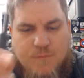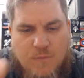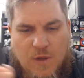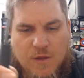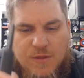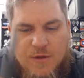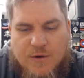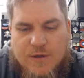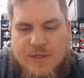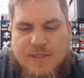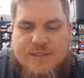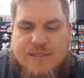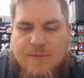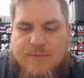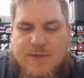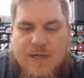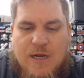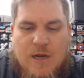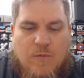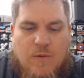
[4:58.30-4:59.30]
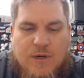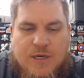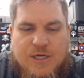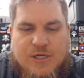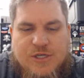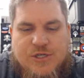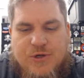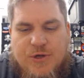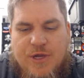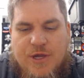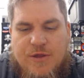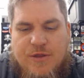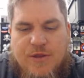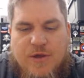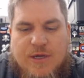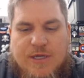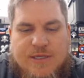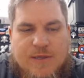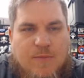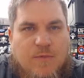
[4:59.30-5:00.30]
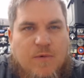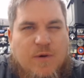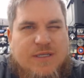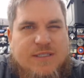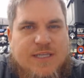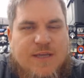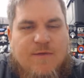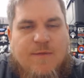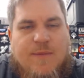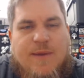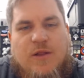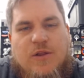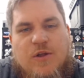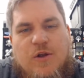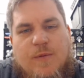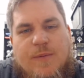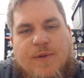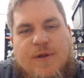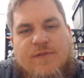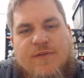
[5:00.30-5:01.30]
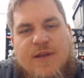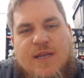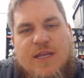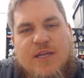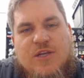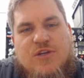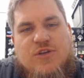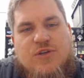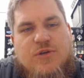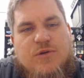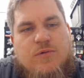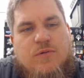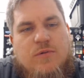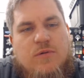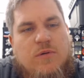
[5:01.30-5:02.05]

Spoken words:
There is something I wanted to show you though, because it was giving me a little bit of an issue.